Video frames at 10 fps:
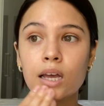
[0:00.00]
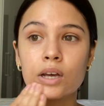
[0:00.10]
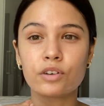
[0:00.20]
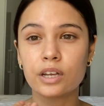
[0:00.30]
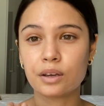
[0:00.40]

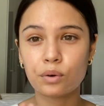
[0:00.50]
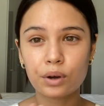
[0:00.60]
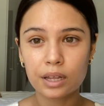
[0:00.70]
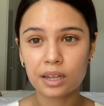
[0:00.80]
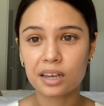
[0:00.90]
really
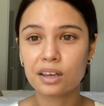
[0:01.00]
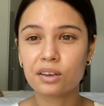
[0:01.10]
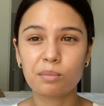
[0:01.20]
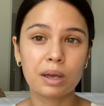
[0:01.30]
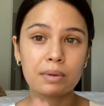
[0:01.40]
oily
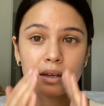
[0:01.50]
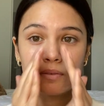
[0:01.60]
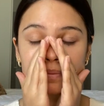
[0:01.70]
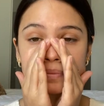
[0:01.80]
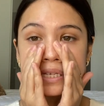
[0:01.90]
or make my
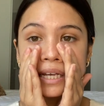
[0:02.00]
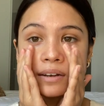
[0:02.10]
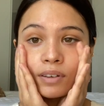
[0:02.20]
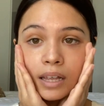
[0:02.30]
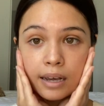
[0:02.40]

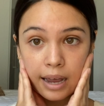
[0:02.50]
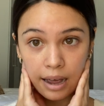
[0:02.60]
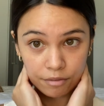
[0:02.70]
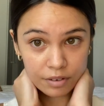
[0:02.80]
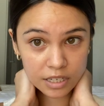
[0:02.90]
skin feel like I
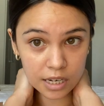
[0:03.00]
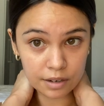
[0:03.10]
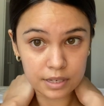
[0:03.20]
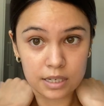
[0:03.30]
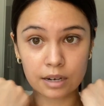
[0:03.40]
have a ton
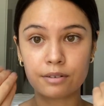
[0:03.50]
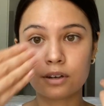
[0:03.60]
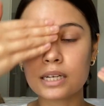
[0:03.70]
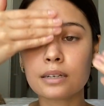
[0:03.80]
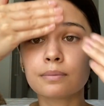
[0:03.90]
of stuff
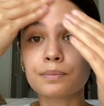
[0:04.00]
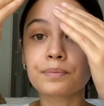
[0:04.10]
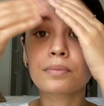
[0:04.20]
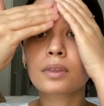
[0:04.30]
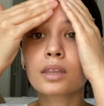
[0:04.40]
on it.
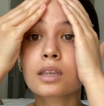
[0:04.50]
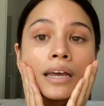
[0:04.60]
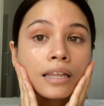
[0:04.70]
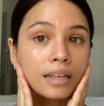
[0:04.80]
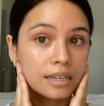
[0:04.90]

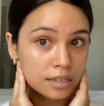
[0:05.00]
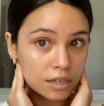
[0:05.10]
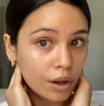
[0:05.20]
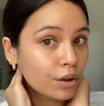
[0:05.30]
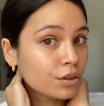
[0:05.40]
There's this
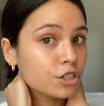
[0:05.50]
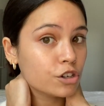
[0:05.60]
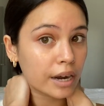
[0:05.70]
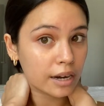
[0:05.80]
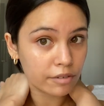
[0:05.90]
whole
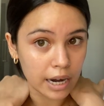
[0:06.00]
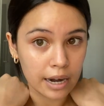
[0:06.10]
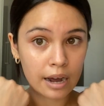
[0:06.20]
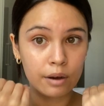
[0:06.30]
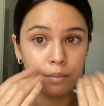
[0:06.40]
trend right
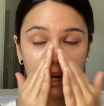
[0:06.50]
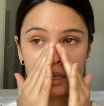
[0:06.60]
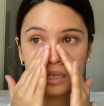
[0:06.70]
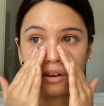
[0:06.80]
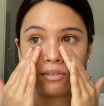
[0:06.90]
now about
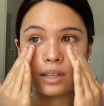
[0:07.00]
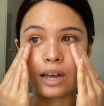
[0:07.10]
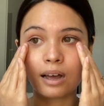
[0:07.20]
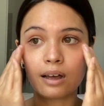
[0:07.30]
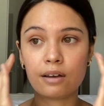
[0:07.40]

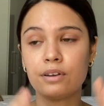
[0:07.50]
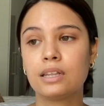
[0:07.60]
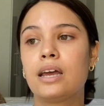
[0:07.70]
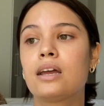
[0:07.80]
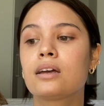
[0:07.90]
self-love and
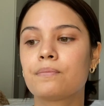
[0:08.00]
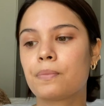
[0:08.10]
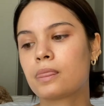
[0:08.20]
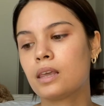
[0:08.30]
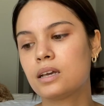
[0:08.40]
like
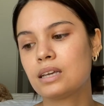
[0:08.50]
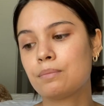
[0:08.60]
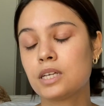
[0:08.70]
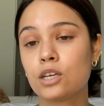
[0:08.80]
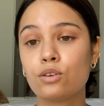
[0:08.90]

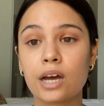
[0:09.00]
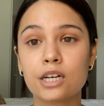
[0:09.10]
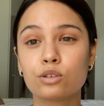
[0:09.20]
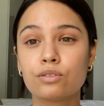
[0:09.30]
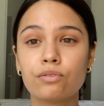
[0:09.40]
accepting your
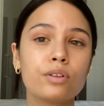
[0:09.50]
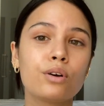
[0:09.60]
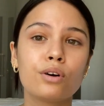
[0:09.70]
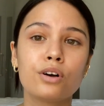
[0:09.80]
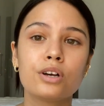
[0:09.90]
natural
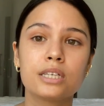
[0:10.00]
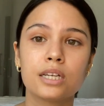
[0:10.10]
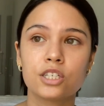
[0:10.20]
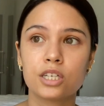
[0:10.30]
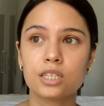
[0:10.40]
flaws
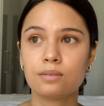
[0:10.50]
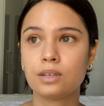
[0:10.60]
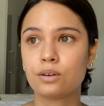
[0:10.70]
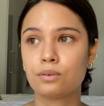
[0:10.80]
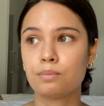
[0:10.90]
and just,
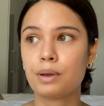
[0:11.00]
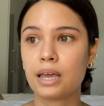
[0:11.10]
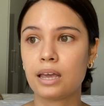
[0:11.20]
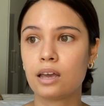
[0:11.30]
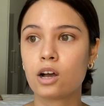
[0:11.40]
you know,
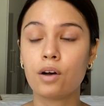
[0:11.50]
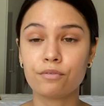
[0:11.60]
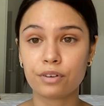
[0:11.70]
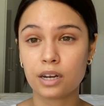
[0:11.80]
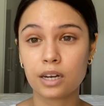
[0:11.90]
being
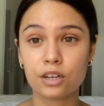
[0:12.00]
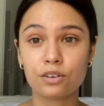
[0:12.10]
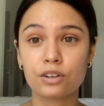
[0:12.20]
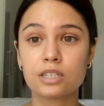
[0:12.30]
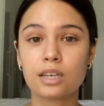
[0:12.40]
confident in
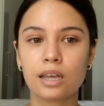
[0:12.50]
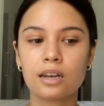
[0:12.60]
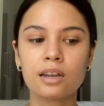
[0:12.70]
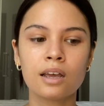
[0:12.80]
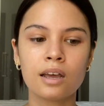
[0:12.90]
your own
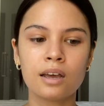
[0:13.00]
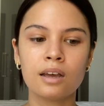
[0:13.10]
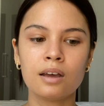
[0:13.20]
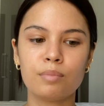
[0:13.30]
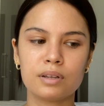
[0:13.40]
skin.
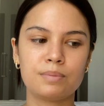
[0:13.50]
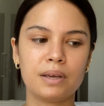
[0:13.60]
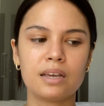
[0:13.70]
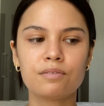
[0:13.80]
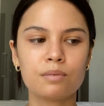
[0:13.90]
But
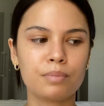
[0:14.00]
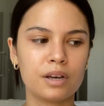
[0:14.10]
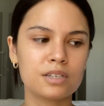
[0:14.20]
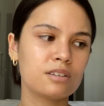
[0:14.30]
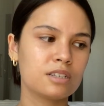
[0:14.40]
speaking from
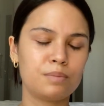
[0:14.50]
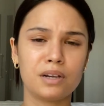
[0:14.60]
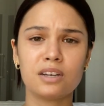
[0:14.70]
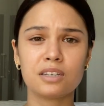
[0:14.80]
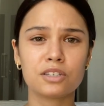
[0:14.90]
personal
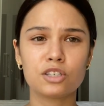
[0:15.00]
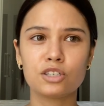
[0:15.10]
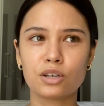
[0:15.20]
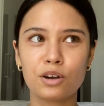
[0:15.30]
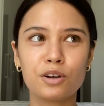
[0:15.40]
experience, it's
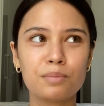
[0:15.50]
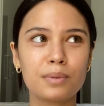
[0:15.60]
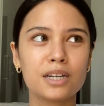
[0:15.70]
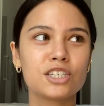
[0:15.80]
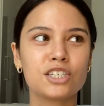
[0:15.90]
so
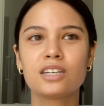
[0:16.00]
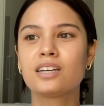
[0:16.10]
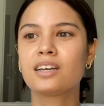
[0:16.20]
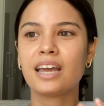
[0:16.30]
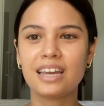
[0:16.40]
much
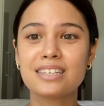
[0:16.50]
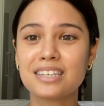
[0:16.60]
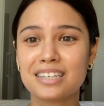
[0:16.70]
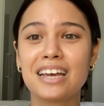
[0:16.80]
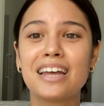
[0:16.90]

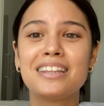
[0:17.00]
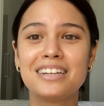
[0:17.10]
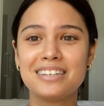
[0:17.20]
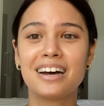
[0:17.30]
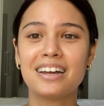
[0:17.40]
easier said
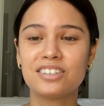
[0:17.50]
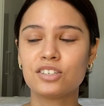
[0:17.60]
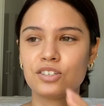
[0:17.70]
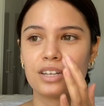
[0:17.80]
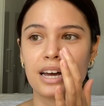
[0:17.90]
than done to
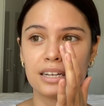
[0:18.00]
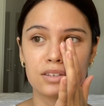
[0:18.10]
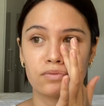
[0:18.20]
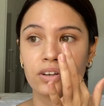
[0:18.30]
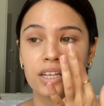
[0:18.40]
do that.
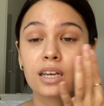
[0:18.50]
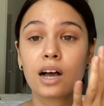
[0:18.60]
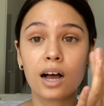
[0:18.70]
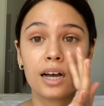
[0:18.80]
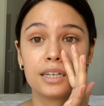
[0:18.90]
It's really
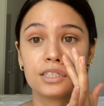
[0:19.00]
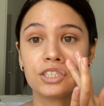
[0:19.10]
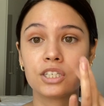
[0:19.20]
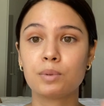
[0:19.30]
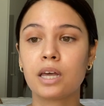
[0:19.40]
hard to
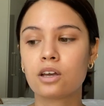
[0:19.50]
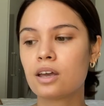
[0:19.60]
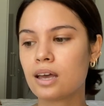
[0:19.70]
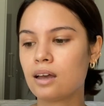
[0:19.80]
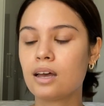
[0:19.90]
just be like,
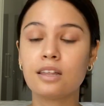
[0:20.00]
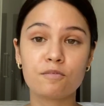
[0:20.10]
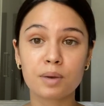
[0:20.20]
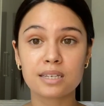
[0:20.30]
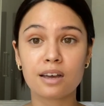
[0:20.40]
okay, I love
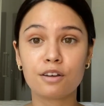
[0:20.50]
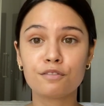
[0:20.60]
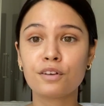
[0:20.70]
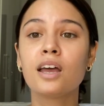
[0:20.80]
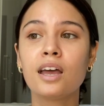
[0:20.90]

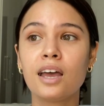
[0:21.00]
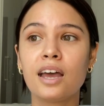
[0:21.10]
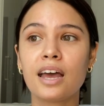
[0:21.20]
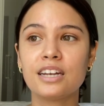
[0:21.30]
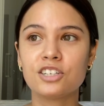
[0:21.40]
myself
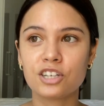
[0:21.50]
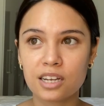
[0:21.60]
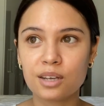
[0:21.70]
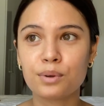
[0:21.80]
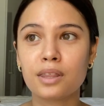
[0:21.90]
and
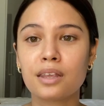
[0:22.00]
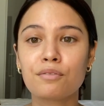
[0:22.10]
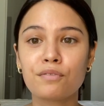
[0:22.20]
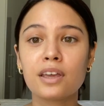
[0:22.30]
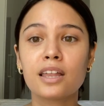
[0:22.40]
genuinely
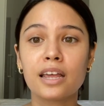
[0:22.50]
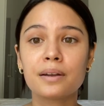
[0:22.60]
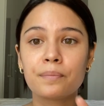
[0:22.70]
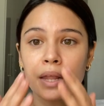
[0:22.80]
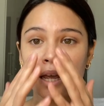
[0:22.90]
feel
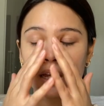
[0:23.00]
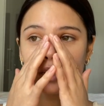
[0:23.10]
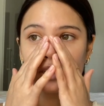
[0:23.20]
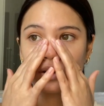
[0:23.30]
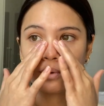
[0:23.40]
it.
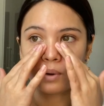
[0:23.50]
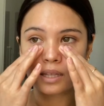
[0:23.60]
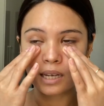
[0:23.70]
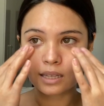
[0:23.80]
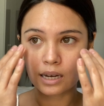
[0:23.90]
So one
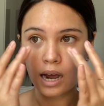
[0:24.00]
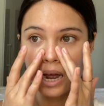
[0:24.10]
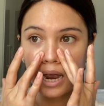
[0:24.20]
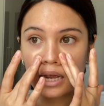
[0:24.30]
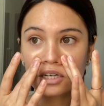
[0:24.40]
thing that
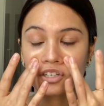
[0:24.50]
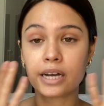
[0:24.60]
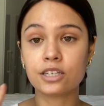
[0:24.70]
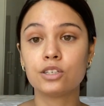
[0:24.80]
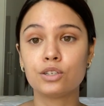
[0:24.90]
I
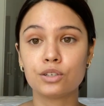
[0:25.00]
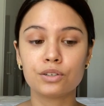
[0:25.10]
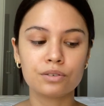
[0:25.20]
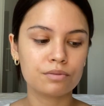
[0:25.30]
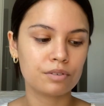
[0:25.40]
tried to
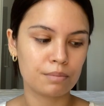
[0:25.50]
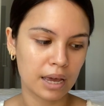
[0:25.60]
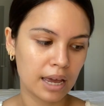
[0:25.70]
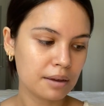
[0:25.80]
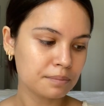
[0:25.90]
do for
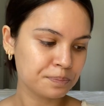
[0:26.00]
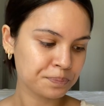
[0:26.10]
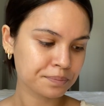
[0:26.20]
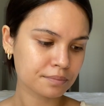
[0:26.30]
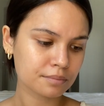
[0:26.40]
me
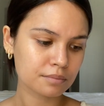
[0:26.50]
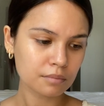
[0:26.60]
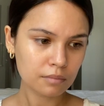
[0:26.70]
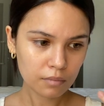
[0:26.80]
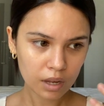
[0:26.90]

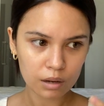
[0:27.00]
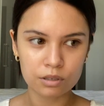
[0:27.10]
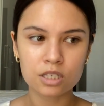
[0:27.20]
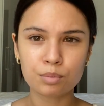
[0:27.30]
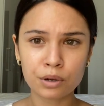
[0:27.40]

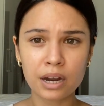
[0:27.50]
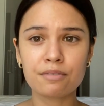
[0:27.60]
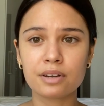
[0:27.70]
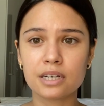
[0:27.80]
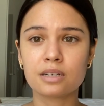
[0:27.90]
was to put
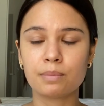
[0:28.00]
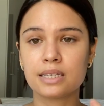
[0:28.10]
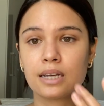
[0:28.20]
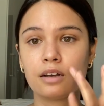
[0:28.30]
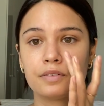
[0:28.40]
effort into
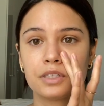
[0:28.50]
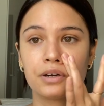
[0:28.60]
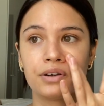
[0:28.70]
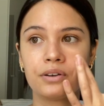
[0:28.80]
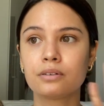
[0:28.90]
myself.
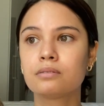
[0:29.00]
So